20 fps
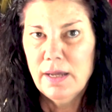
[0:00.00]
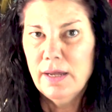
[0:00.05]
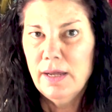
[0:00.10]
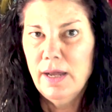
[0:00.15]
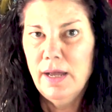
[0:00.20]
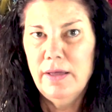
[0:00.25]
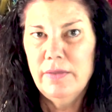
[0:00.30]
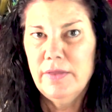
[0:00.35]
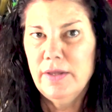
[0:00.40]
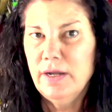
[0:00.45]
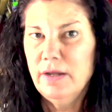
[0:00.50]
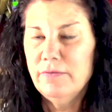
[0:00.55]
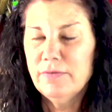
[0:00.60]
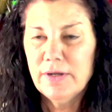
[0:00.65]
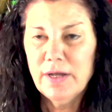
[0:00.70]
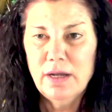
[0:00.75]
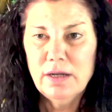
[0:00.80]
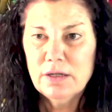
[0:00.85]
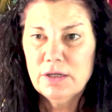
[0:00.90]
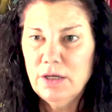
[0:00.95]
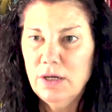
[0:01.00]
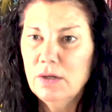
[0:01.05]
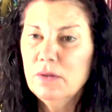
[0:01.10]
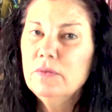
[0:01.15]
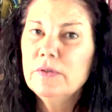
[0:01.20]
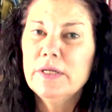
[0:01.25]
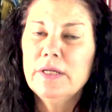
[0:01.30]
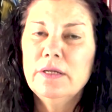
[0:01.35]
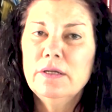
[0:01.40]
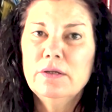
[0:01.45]
And then I've got
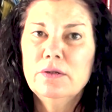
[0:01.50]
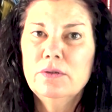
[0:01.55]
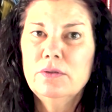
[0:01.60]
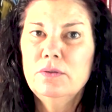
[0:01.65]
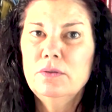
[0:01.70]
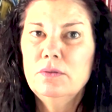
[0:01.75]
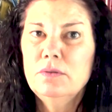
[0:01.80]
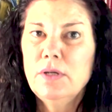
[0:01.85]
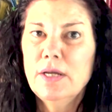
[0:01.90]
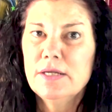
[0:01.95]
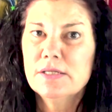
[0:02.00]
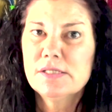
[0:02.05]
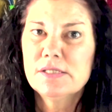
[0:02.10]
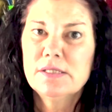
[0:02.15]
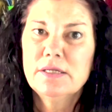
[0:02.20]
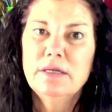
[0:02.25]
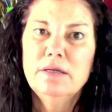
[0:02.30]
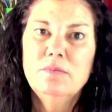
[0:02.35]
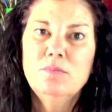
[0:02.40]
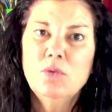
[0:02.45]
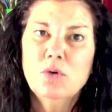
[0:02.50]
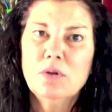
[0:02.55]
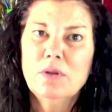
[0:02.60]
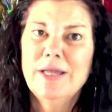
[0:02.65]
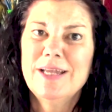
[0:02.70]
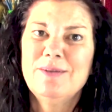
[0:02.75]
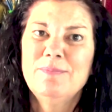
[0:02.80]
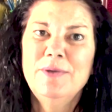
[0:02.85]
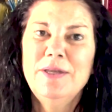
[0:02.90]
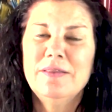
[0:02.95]
Cody, who has skin more
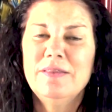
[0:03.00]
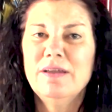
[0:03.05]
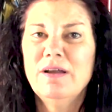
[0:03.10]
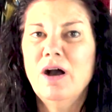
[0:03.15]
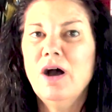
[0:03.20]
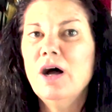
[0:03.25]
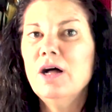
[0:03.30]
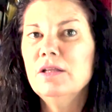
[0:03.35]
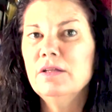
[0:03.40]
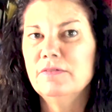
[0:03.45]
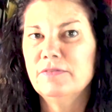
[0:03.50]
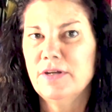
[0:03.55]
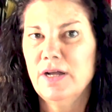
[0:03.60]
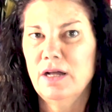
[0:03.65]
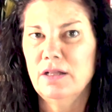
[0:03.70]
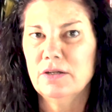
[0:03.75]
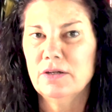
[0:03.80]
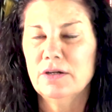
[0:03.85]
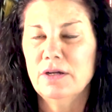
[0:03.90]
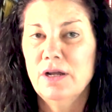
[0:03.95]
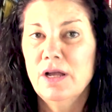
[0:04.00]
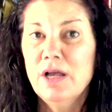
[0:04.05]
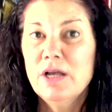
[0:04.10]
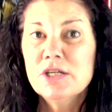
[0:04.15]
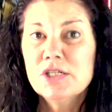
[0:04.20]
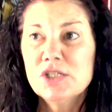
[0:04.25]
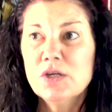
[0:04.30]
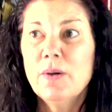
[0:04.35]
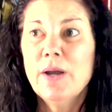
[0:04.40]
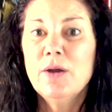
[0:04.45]
like me, the olive color.
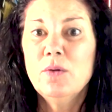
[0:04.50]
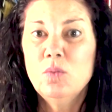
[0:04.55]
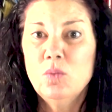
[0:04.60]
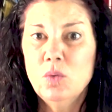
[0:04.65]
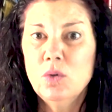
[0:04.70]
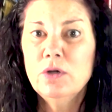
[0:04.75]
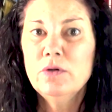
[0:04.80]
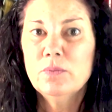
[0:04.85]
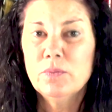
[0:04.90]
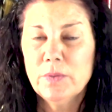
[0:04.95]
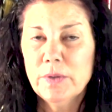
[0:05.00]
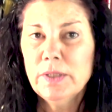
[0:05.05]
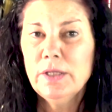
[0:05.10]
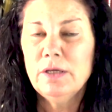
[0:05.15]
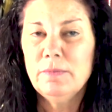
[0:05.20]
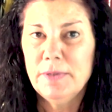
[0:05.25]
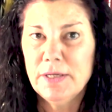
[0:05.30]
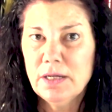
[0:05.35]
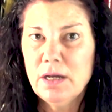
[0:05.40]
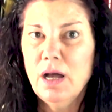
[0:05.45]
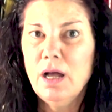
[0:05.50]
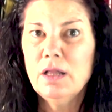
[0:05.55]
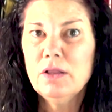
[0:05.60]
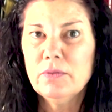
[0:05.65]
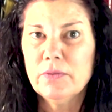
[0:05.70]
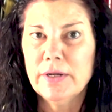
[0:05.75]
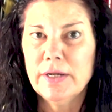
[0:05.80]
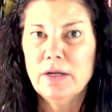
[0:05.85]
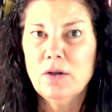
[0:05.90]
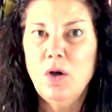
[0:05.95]
So I would really be
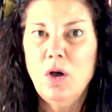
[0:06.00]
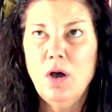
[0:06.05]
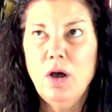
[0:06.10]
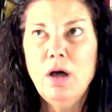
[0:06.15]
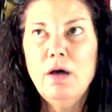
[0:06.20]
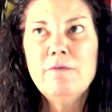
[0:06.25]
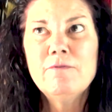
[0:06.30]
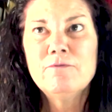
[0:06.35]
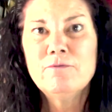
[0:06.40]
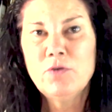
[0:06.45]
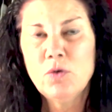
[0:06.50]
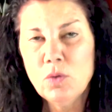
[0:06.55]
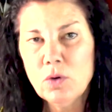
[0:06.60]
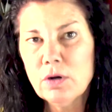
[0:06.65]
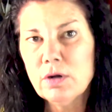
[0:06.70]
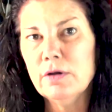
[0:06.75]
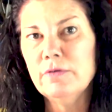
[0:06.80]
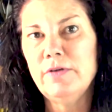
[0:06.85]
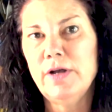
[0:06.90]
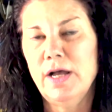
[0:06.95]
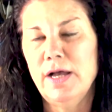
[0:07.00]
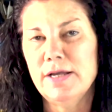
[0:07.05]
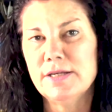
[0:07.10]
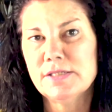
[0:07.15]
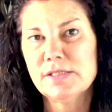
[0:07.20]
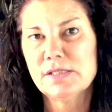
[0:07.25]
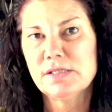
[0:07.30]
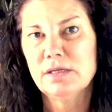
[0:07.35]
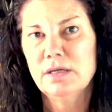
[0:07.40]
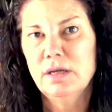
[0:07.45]
coloring all 4 of
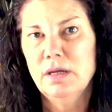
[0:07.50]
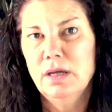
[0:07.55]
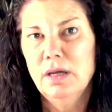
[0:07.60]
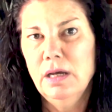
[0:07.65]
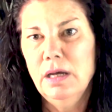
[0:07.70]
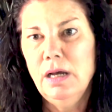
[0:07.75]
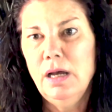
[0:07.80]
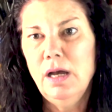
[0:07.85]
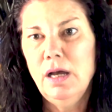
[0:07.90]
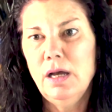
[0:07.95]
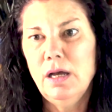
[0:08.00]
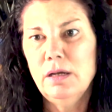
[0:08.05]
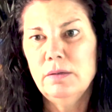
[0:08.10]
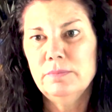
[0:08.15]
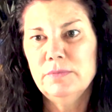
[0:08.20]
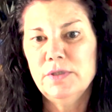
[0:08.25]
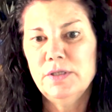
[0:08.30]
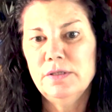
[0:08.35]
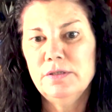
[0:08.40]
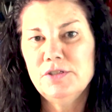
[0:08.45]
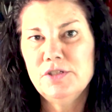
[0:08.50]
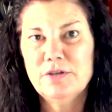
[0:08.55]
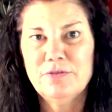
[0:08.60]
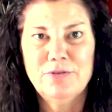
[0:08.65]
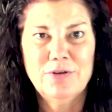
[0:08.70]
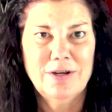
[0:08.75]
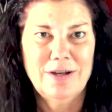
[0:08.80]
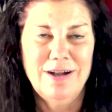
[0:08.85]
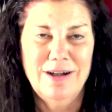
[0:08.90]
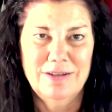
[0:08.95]
us
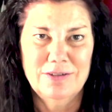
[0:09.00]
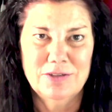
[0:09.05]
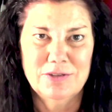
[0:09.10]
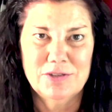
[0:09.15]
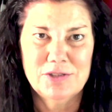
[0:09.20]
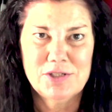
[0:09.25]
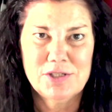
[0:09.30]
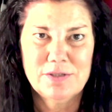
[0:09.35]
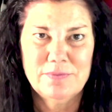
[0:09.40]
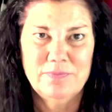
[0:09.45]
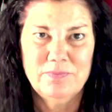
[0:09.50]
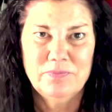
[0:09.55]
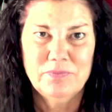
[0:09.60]
different colors.